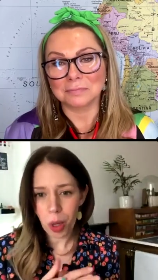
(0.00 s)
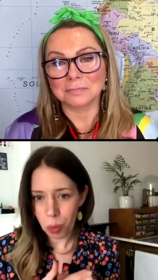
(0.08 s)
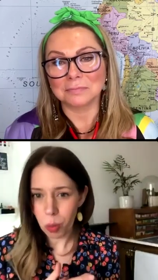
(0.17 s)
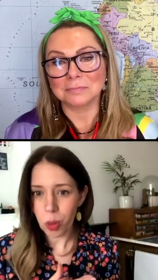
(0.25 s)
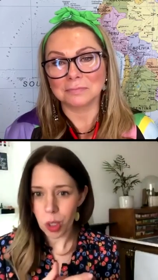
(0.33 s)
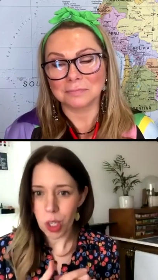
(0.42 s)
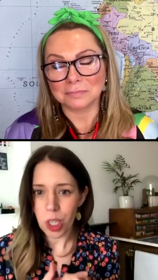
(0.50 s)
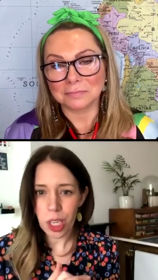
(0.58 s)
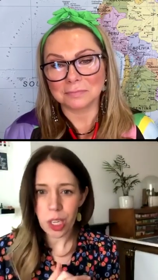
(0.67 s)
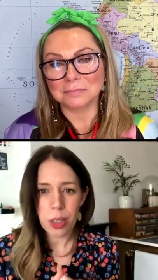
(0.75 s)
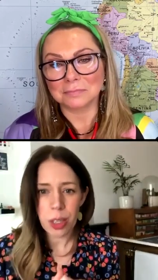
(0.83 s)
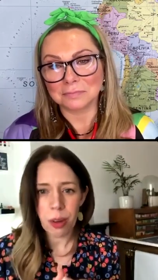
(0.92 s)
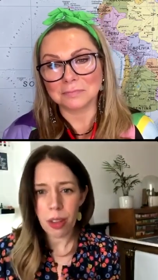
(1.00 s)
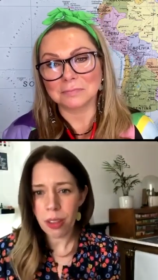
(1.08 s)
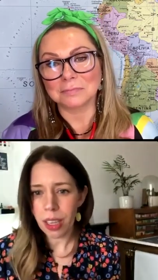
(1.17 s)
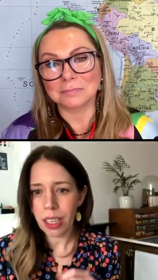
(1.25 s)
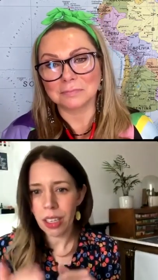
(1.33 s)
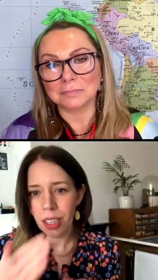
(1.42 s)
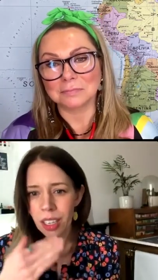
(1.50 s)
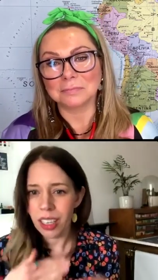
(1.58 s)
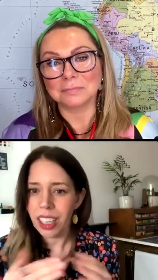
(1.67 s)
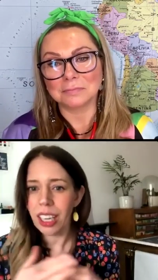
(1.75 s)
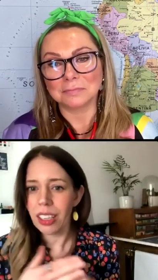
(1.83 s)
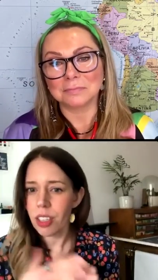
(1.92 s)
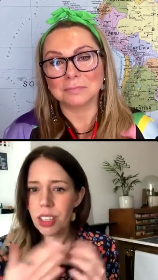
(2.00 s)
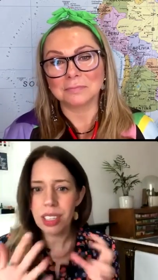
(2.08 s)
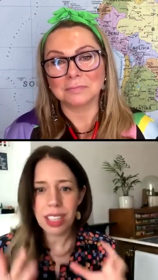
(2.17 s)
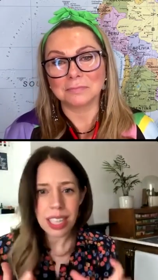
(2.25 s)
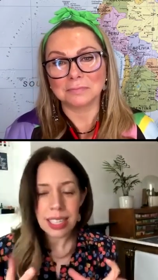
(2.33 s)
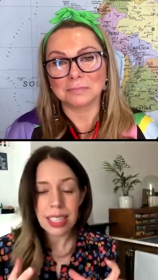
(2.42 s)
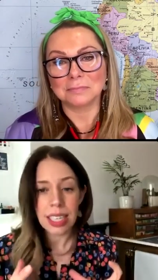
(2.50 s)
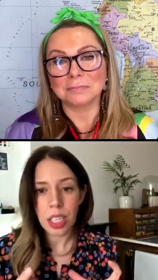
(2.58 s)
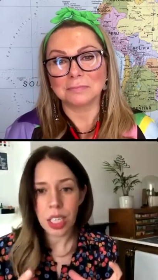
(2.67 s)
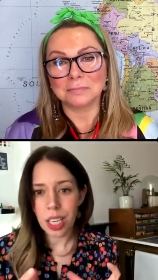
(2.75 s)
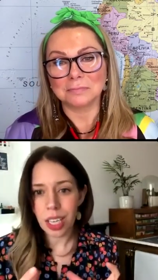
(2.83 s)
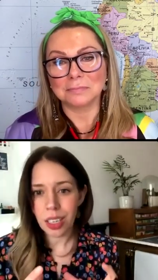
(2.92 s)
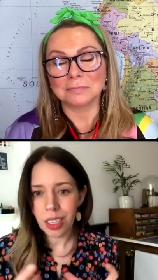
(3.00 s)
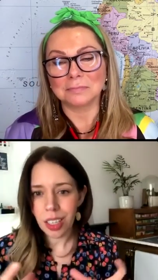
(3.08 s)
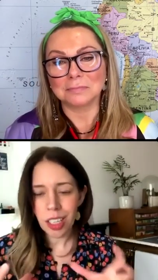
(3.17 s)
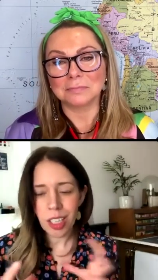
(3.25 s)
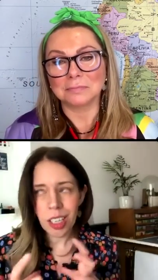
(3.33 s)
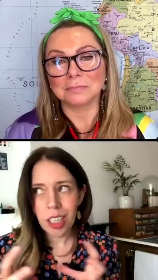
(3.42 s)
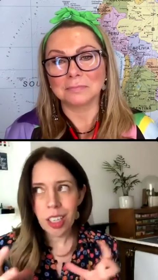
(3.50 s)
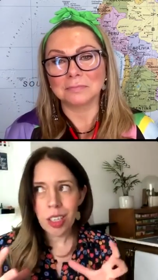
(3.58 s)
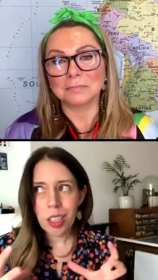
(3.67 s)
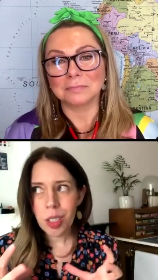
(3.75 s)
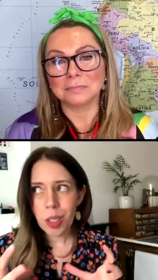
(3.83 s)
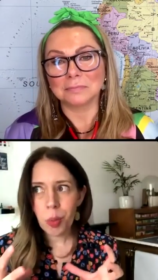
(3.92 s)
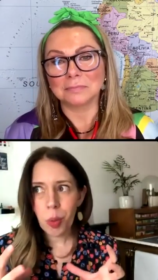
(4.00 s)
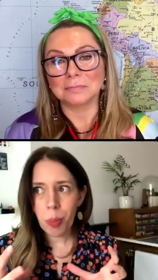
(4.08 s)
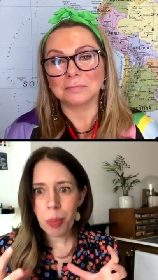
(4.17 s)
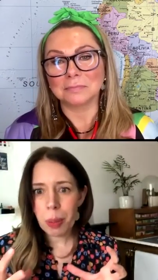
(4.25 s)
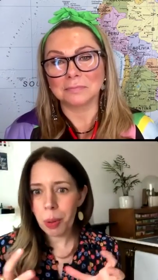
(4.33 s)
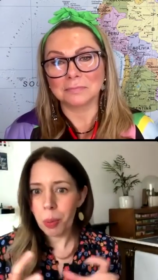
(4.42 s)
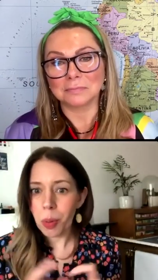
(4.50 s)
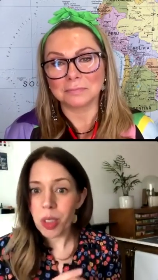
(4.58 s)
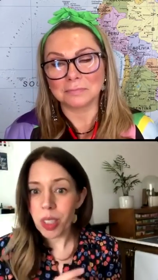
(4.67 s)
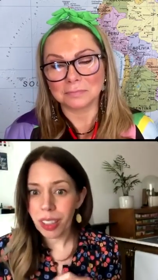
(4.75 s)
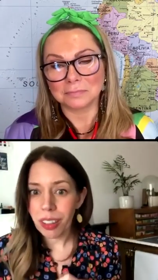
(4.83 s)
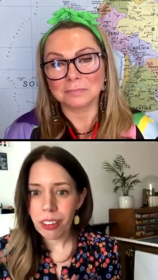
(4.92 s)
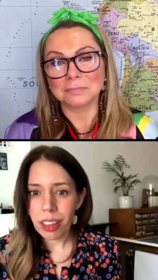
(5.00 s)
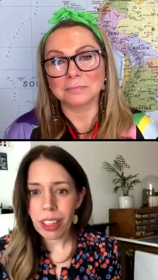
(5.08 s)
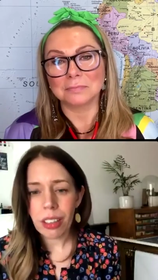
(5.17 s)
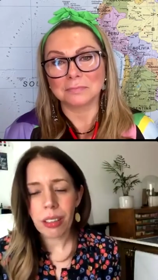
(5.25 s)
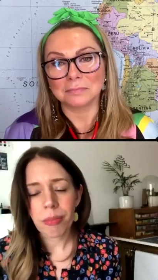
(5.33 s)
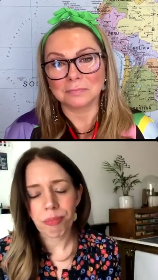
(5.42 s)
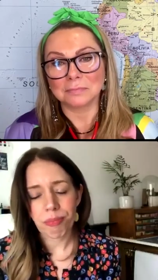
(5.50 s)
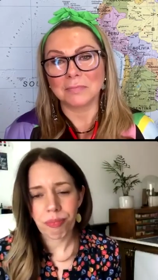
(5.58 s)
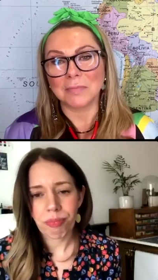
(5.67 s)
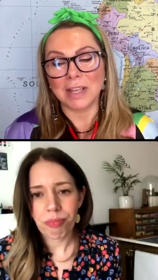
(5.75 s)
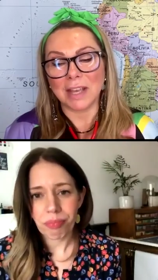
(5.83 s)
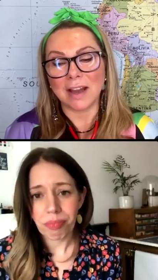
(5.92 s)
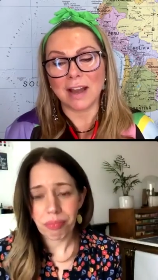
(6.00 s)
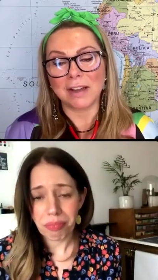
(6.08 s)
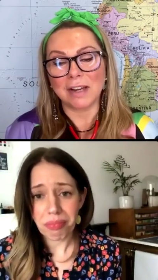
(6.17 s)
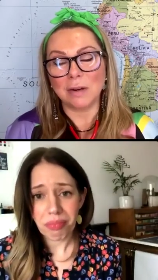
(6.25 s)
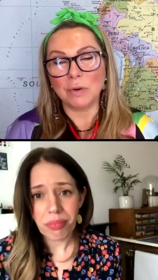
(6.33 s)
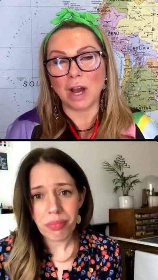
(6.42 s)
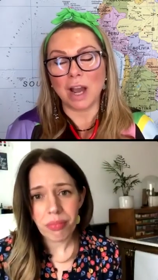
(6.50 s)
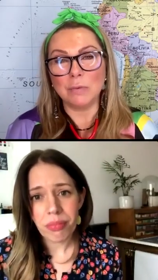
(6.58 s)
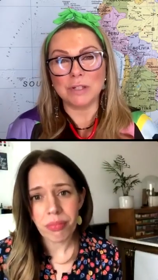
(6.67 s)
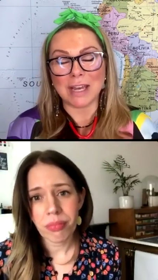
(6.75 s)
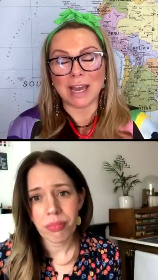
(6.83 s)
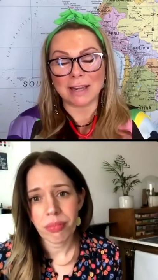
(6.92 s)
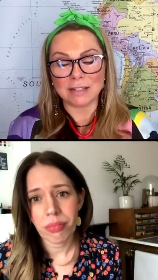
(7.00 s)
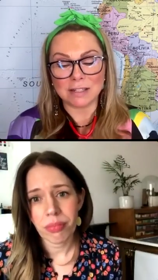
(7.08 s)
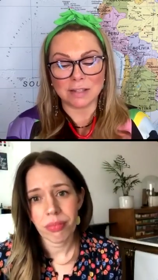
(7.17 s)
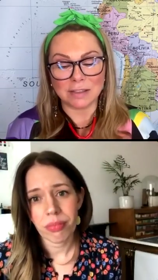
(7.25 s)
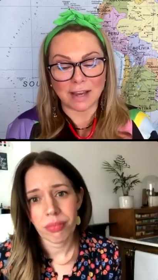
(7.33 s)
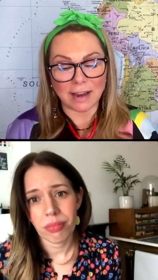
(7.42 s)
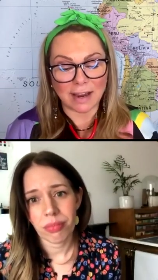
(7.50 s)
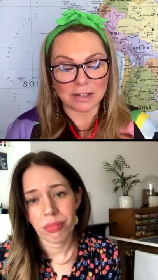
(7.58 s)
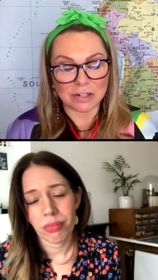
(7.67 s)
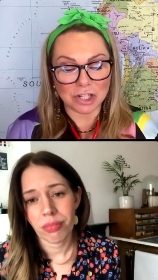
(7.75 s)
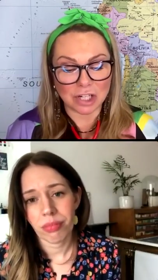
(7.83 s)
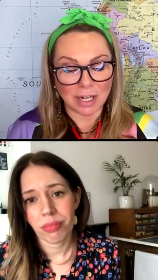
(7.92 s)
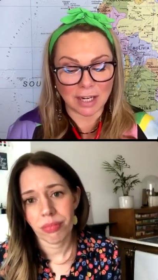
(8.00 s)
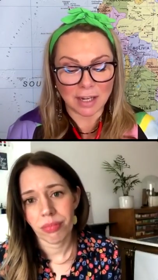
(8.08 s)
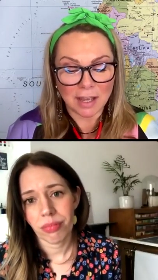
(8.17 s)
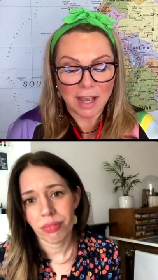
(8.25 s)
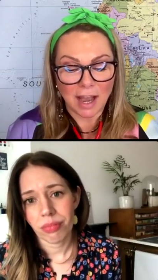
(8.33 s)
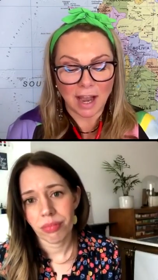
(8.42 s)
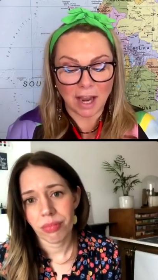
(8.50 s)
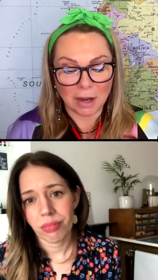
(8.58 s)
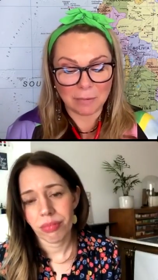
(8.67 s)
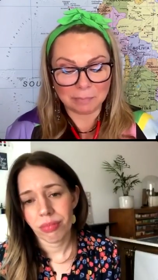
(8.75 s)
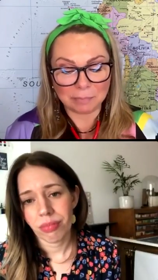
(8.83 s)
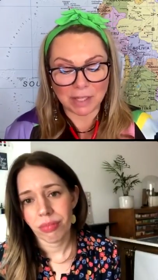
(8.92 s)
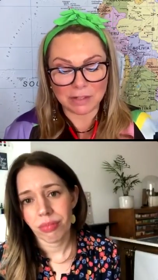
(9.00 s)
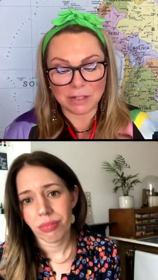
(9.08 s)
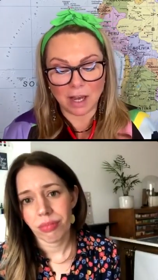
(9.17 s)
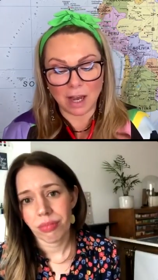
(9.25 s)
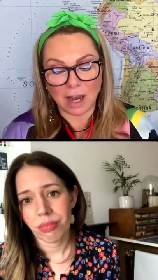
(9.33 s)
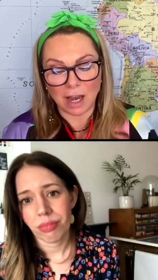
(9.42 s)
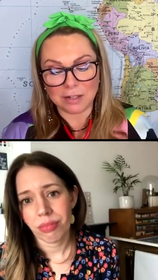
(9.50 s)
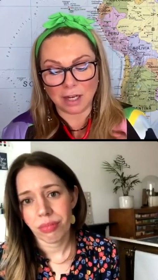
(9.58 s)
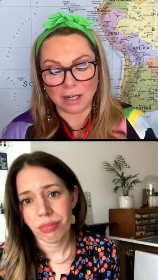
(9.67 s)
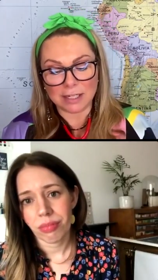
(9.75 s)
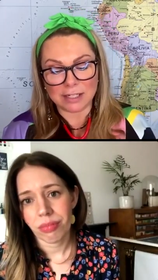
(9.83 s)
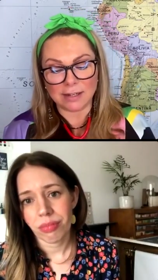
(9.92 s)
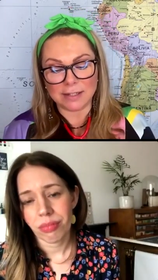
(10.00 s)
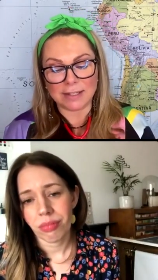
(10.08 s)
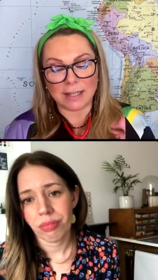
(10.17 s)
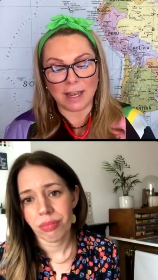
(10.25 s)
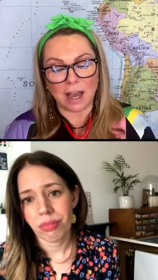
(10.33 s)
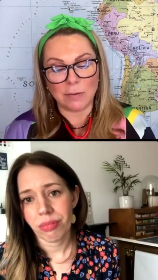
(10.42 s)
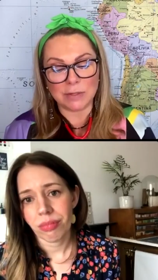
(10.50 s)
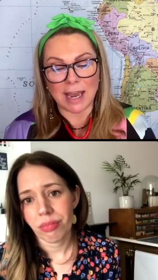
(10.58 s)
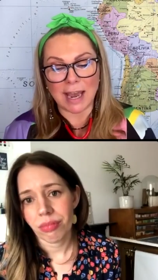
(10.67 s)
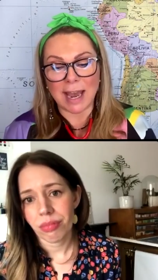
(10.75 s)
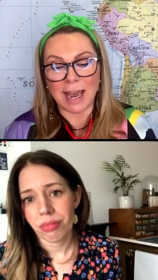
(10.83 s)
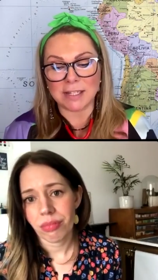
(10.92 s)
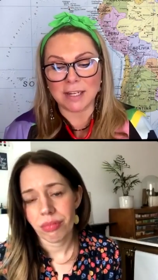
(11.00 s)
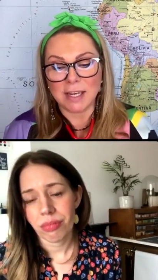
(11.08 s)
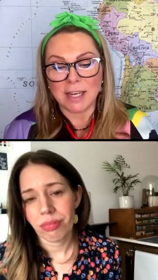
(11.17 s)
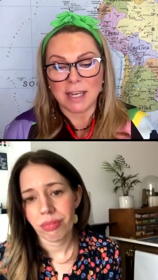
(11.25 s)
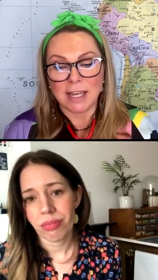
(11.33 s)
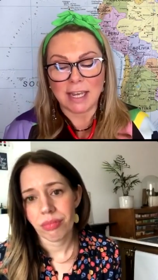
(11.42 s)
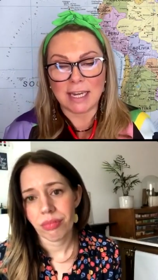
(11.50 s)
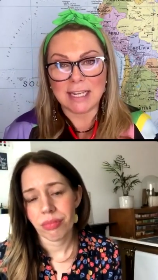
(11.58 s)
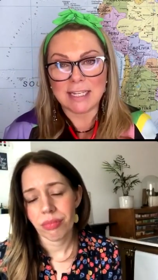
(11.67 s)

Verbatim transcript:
Speaker 1: I want to do. So I think, yeah, just listening to to what people are wanting, I think.
Speaker 2: Yeah, and I, I would add to that actually, um, N- uh, Gnarly Dancy, I would add it